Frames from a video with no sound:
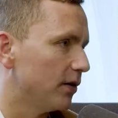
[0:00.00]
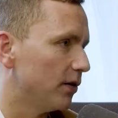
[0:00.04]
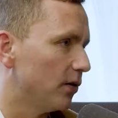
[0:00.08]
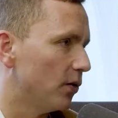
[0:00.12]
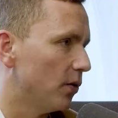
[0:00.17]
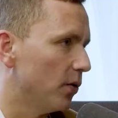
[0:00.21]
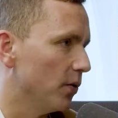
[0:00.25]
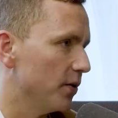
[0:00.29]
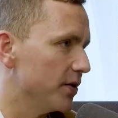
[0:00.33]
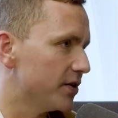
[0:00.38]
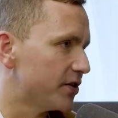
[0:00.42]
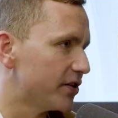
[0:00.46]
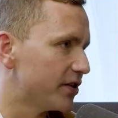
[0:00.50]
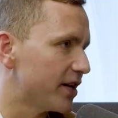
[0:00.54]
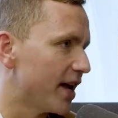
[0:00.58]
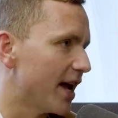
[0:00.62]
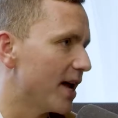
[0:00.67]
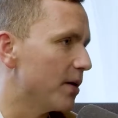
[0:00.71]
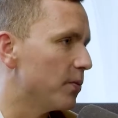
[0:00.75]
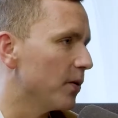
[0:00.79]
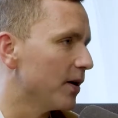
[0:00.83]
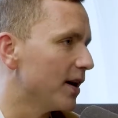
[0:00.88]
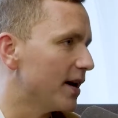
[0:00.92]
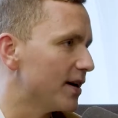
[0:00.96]
always
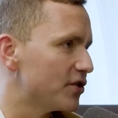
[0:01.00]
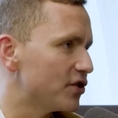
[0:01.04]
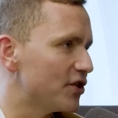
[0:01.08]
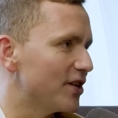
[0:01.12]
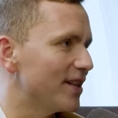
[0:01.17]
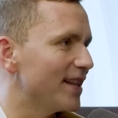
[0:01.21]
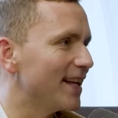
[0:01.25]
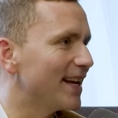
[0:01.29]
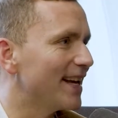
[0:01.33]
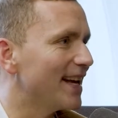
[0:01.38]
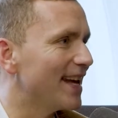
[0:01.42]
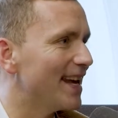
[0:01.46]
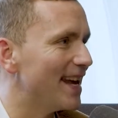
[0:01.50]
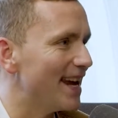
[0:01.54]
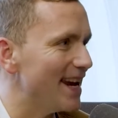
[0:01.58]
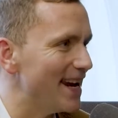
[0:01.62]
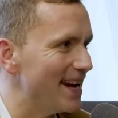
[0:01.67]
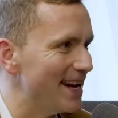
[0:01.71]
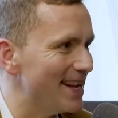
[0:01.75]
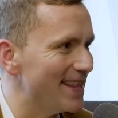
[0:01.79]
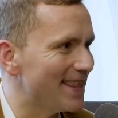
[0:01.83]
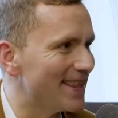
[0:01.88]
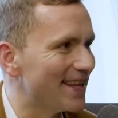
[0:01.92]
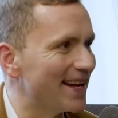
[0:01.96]
say, well, actually the
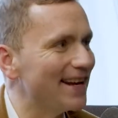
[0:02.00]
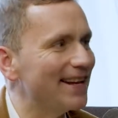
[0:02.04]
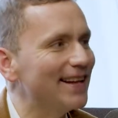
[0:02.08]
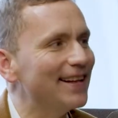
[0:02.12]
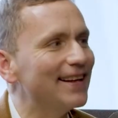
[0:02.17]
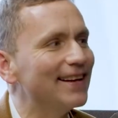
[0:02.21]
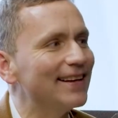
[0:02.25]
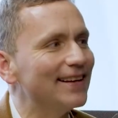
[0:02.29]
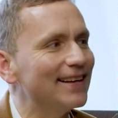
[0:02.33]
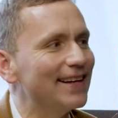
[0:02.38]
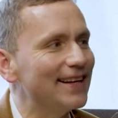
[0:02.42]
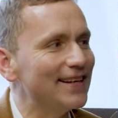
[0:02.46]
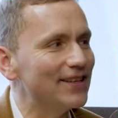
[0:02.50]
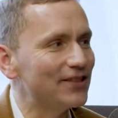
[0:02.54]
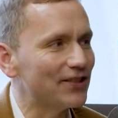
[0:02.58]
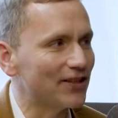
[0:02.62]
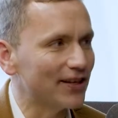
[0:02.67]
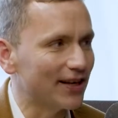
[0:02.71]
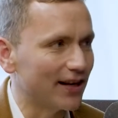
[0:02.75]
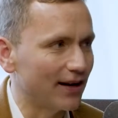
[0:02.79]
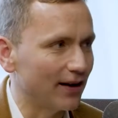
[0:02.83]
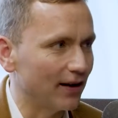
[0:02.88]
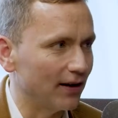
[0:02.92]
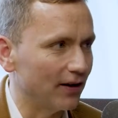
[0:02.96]
key thing that needs
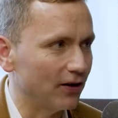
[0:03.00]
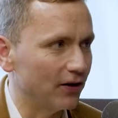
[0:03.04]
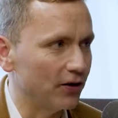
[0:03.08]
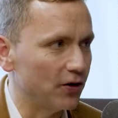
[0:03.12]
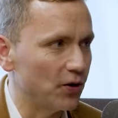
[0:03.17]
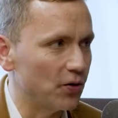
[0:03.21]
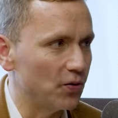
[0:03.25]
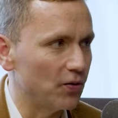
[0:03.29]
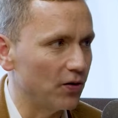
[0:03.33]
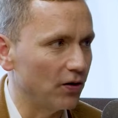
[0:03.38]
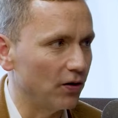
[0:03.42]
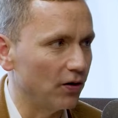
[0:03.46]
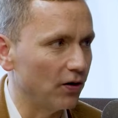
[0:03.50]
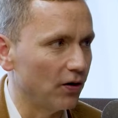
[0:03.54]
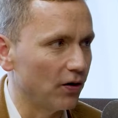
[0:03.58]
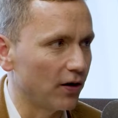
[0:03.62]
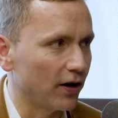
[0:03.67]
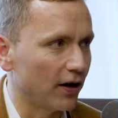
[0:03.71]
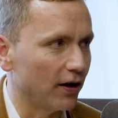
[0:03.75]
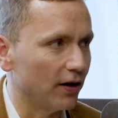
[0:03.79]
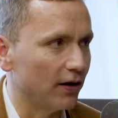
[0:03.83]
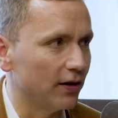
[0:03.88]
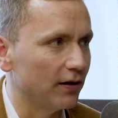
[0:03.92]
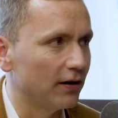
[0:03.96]
to you
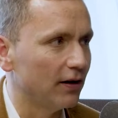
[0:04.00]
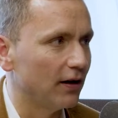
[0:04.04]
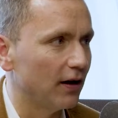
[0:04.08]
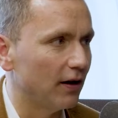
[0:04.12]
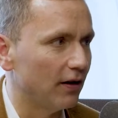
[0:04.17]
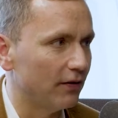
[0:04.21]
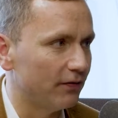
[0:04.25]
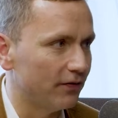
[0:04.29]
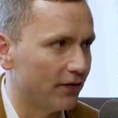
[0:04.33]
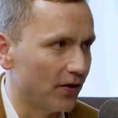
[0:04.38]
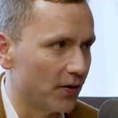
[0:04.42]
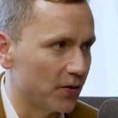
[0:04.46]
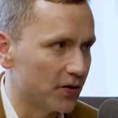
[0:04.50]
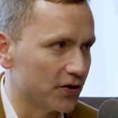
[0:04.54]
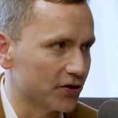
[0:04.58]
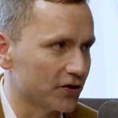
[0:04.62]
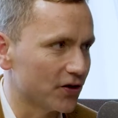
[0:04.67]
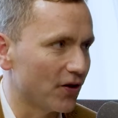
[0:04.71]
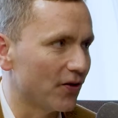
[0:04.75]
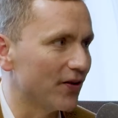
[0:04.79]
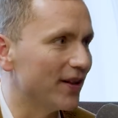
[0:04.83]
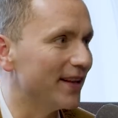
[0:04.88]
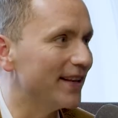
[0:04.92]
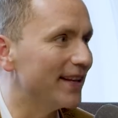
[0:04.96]
look at and
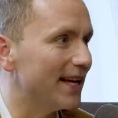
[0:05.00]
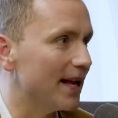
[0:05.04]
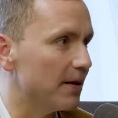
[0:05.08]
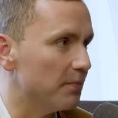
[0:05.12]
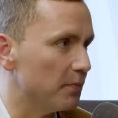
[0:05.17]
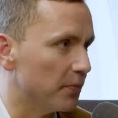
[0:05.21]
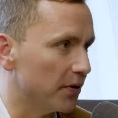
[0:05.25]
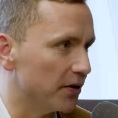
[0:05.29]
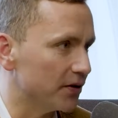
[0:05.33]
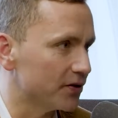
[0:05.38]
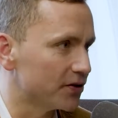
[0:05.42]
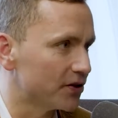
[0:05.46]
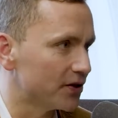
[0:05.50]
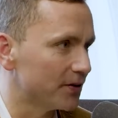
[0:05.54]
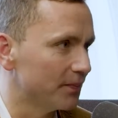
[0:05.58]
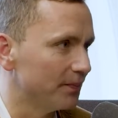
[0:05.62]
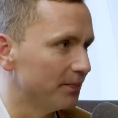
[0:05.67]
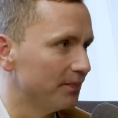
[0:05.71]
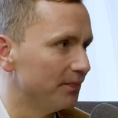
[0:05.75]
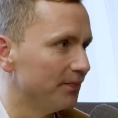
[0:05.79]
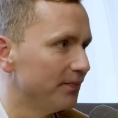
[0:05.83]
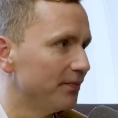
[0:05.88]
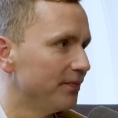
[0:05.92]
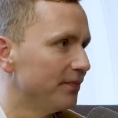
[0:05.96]
focus on are the inputs
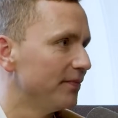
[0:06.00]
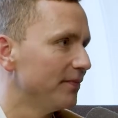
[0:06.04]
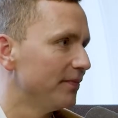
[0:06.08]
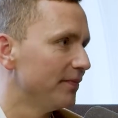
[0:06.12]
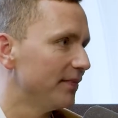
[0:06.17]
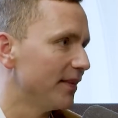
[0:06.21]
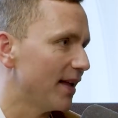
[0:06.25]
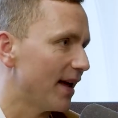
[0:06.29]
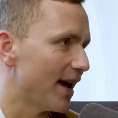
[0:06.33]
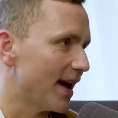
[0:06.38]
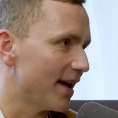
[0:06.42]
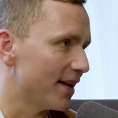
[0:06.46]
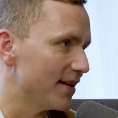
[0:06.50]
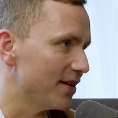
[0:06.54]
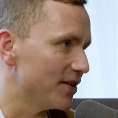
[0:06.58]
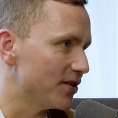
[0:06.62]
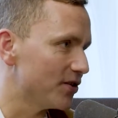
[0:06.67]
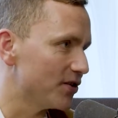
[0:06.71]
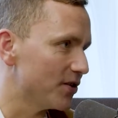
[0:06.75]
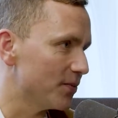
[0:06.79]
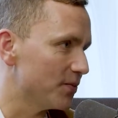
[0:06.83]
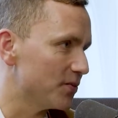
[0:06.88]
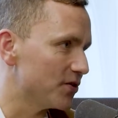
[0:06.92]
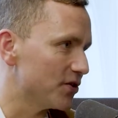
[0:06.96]
and the
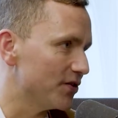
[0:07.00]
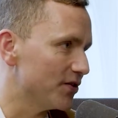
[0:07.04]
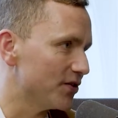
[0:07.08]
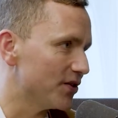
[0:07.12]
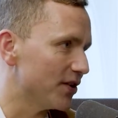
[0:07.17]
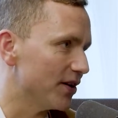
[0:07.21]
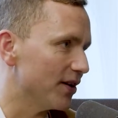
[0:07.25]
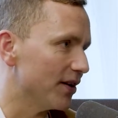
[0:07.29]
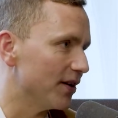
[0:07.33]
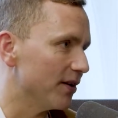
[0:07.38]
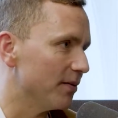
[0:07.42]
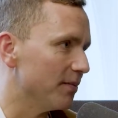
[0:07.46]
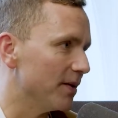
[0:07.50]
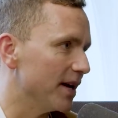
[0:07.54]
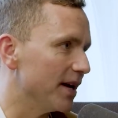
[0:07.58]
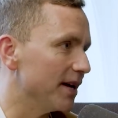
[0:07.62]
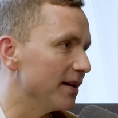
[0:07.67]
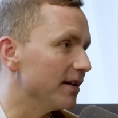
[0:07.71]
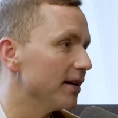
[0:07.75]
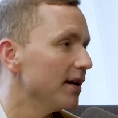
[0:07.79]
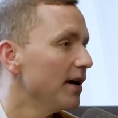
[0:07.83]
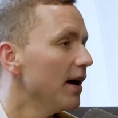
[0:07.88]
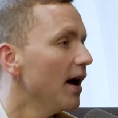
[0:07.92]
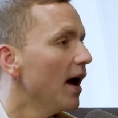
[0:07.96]
assumptions that are
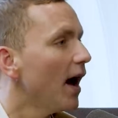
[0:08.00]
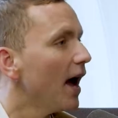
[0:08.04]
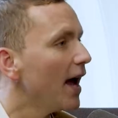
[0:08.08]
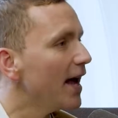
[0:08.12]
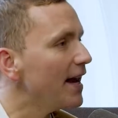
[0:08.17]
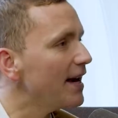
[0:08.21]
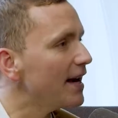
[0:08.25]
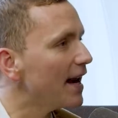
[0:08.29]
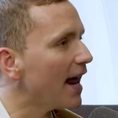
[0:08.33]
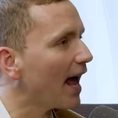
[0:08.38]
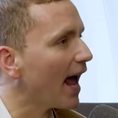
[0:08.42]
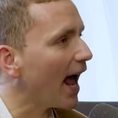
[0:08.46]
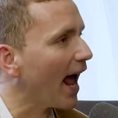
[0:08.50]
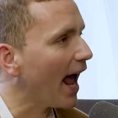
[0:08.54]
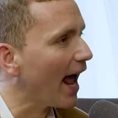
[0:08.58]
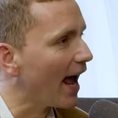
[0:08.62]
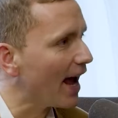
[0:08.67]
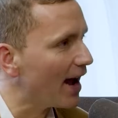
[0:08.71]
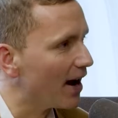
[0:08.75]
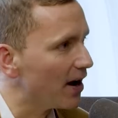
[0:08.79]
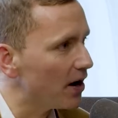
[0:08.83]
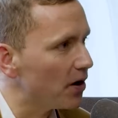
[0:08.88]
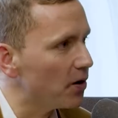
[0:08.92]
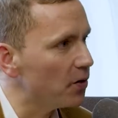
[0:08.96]
made.
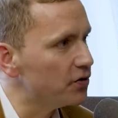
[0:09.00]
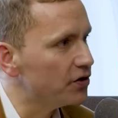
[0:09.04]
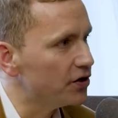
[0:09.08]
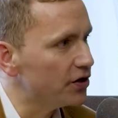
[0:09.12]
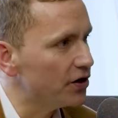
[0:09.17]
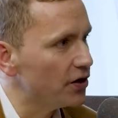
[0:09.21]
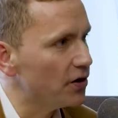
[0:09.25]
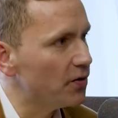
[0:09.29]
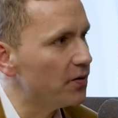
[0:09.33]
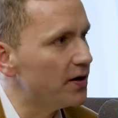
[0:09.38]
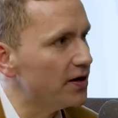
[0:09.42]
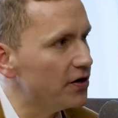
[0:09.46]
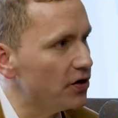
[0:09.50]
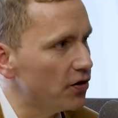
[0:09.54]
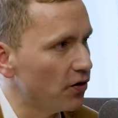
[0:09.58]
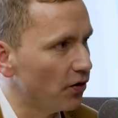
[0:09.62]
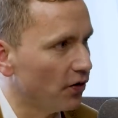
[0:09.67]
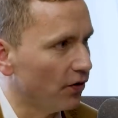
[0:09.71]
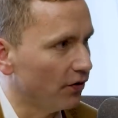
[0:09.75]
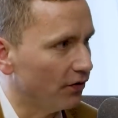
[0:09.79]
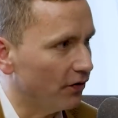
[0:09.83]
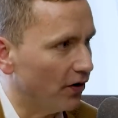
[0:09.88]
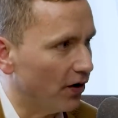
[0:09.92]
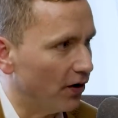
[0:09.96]
How do you, in
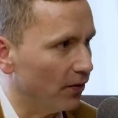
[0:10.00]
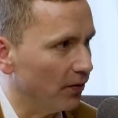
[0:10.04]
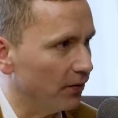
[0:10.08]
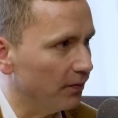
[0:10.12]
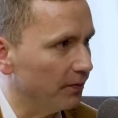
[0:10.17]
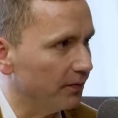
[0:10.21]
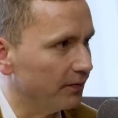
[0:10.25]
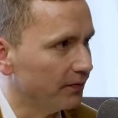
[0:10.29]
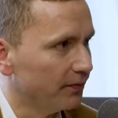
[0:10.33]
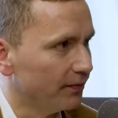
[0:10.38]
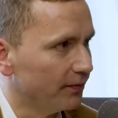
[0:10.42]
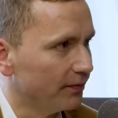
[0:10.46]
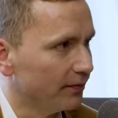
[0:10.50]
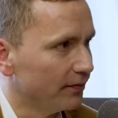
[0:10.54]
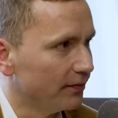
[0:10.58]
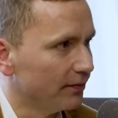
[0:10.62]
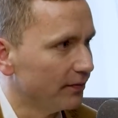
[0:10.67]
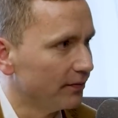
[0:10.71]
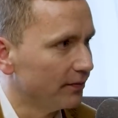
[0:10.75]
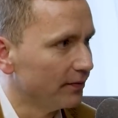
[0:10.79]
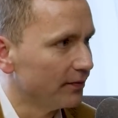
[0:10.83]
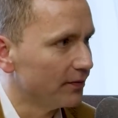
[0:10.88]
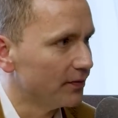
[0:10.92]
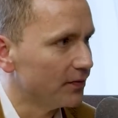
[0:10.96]
your role,
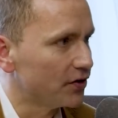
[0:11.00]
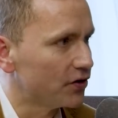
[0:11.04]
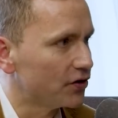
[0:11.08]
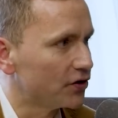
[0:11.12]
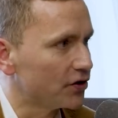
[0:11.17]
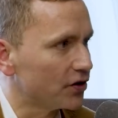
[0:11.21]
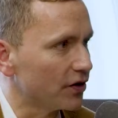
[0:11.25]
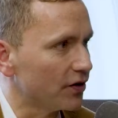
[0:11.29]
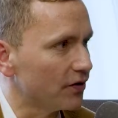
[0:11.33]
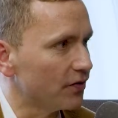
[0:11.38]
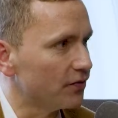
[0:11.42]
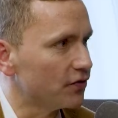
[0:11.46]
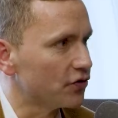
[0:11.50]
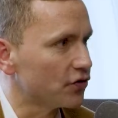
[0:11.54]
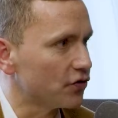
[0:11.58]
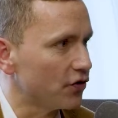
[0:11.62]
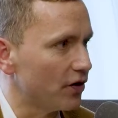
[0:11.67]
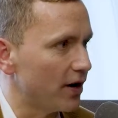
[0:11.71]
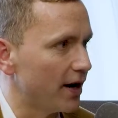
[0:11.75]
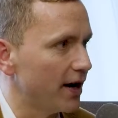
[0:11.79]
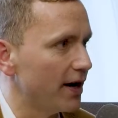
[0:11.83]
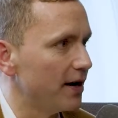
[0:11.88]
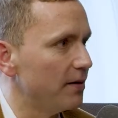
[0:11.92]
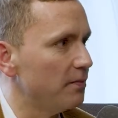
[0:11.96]
sort of
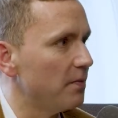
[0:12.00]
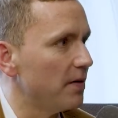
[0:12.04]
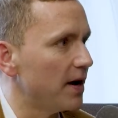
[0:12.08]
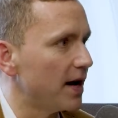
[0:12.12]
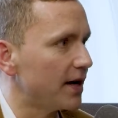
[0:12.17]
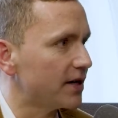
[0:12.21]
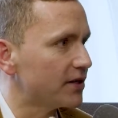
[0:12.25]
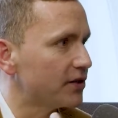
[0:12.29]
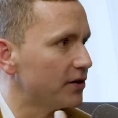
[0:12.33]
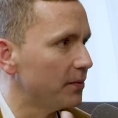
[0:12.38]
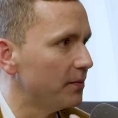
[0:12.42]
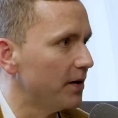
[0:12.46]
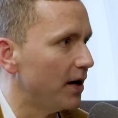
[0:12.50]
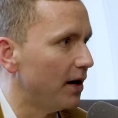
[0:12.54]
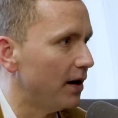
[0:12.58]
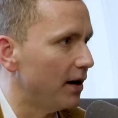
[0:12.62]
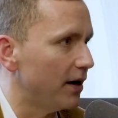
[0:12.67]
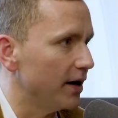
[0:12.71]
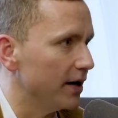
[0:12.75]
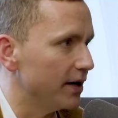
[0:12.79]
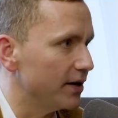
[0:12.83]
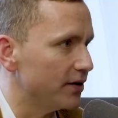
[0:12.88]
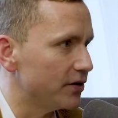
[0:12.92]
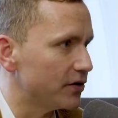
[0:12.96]
try and
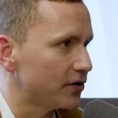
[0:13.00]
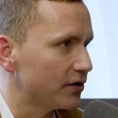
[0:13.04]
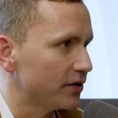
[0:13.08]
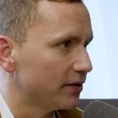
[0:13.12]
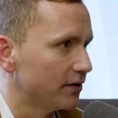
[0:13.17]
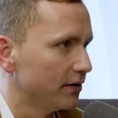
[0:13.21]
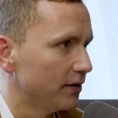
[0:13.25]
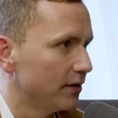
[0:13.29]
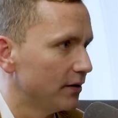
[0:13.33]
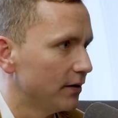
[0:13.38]
maximize